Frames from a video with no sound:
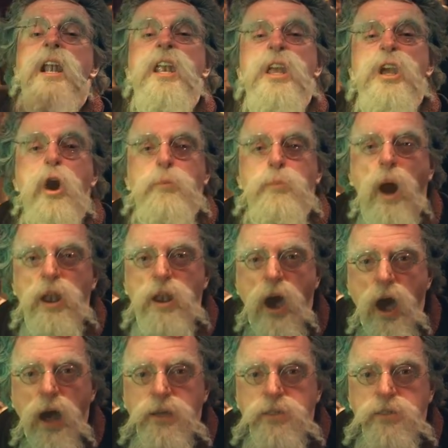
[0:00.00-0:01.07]
Leo
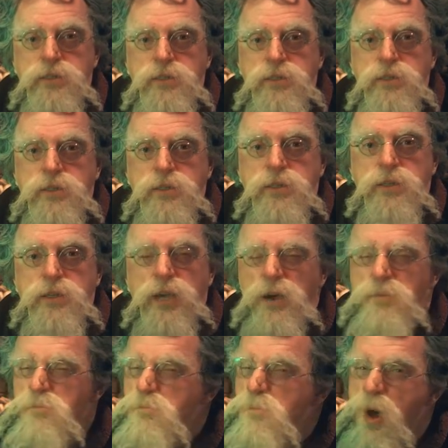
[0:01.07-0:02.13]
Bonhart,
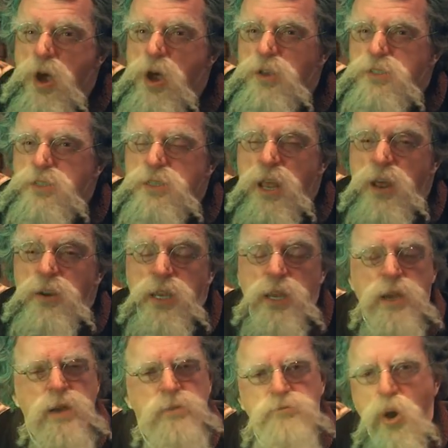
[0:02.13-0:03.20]
a mercenary,
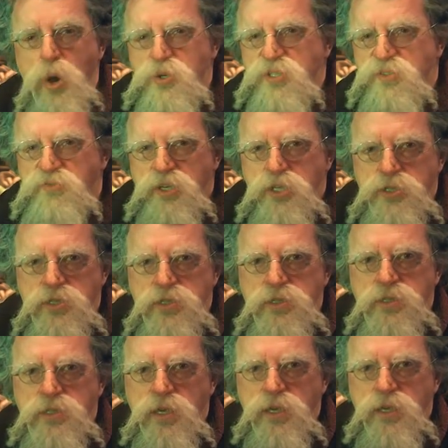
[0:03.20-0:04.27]
most
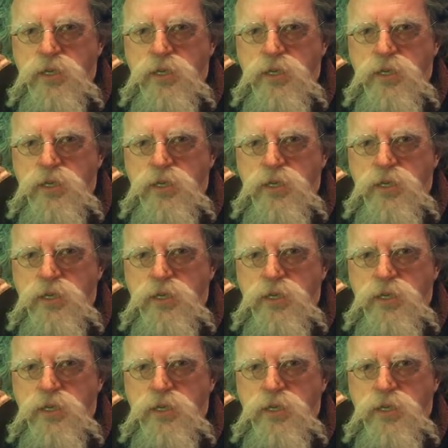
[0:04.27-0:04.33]
vicious.